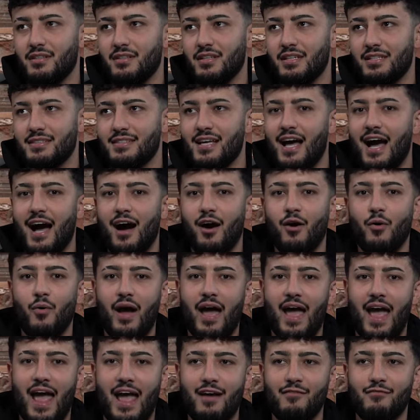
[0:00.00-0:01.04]
is how
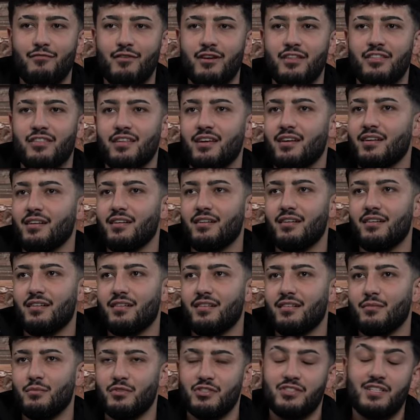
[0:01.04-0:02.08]
everything,
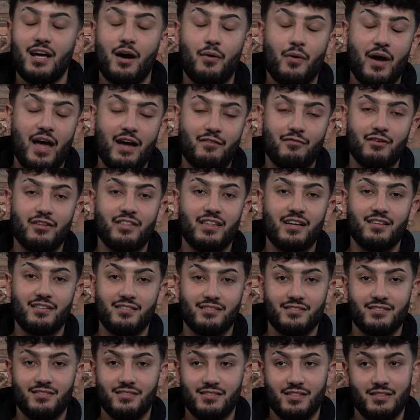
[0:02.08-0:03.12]
which is how everything
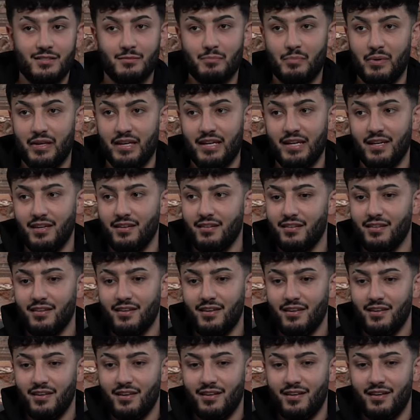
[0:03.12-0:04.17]
has, has been
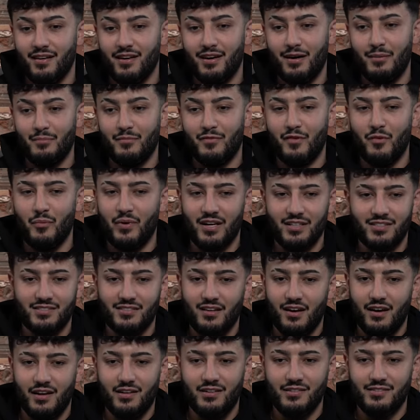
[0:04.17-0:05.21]
um, from when I
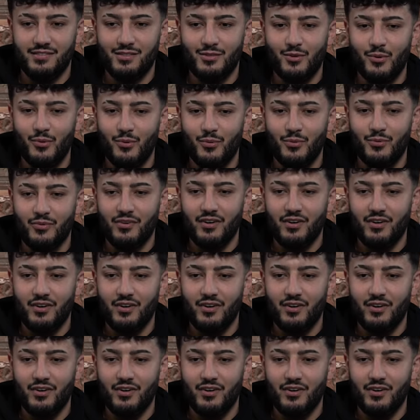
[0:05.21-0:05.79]
started at school.